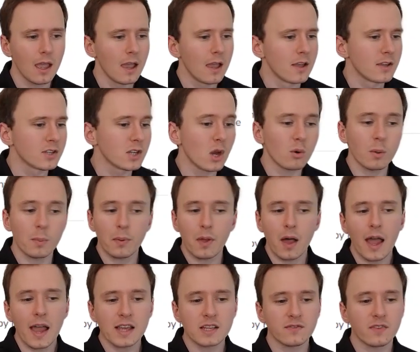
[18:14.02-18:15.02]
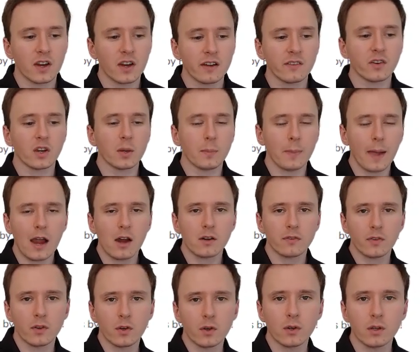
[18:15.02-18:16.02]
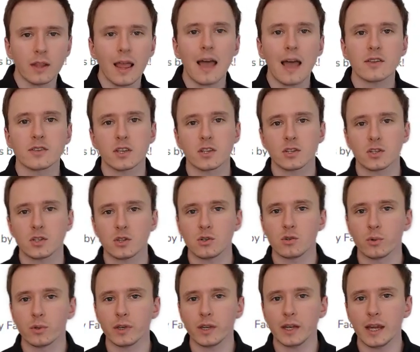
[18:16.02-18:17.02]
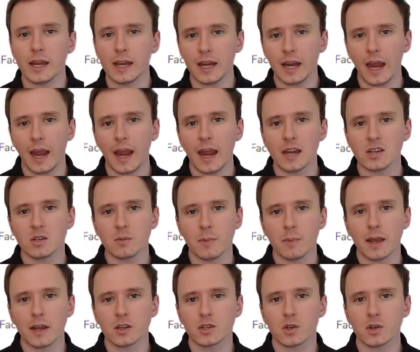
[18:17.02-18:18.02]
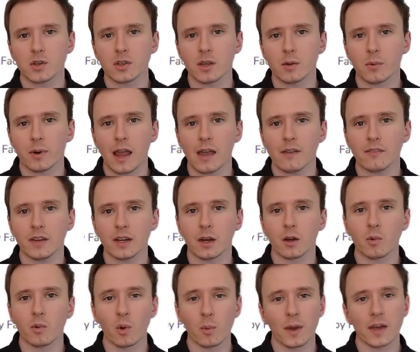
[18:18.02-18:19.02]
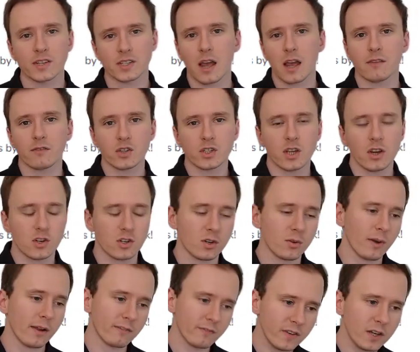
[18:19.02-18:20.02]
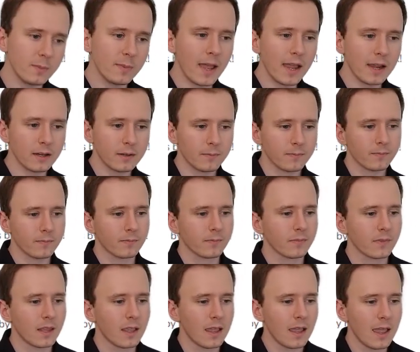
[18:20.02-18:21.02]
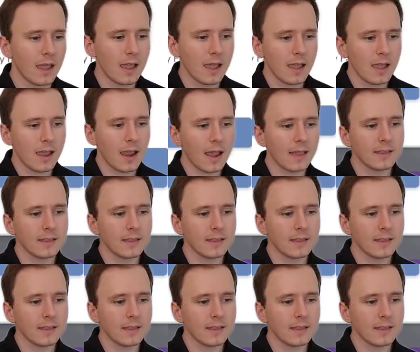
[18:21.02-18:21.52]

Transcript: So reply is very, very powerful, allows us to really engage and make sure that we're having a robust conversation around feedback. And